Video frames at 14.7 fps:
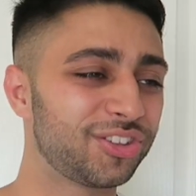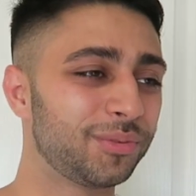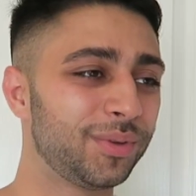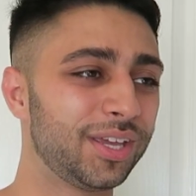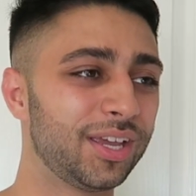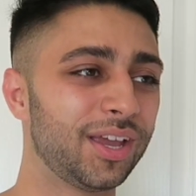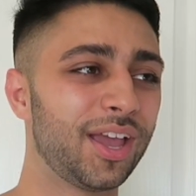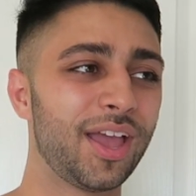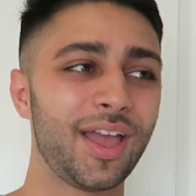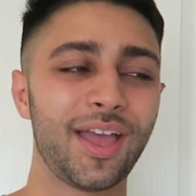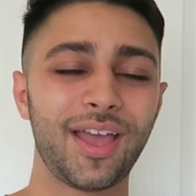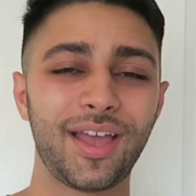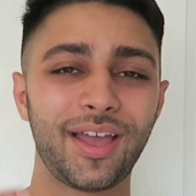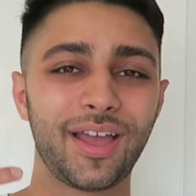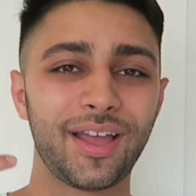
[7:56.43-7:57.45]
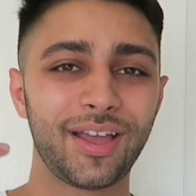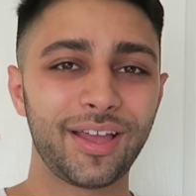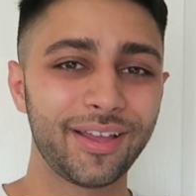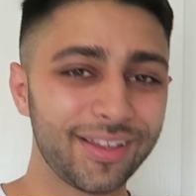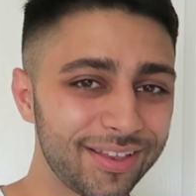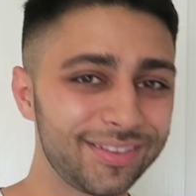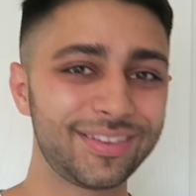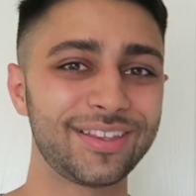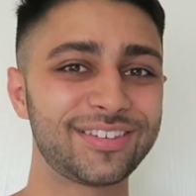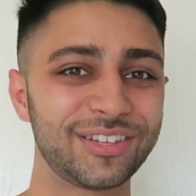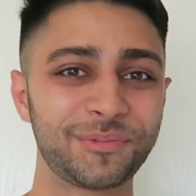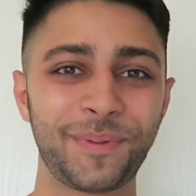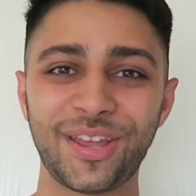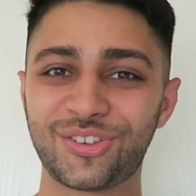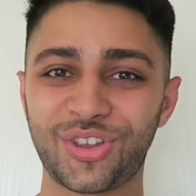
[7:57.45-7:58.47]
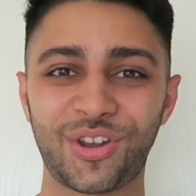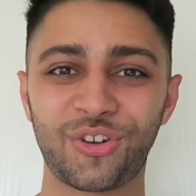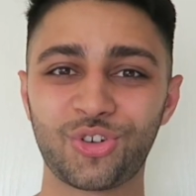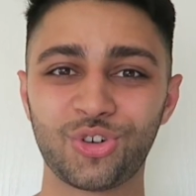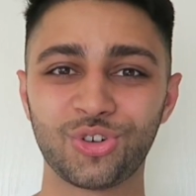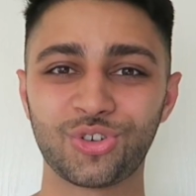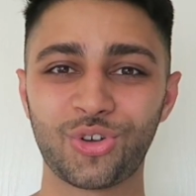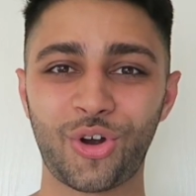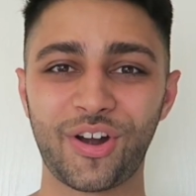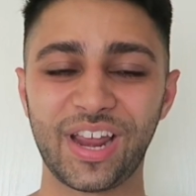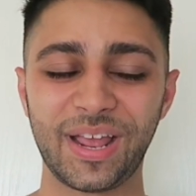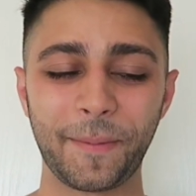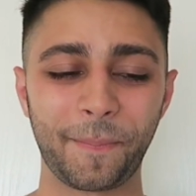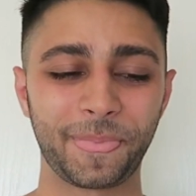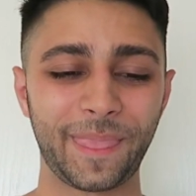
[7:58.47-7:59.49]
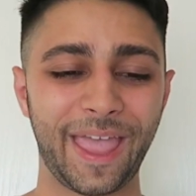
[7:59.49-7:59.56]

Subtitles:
to me. This is based on a true story.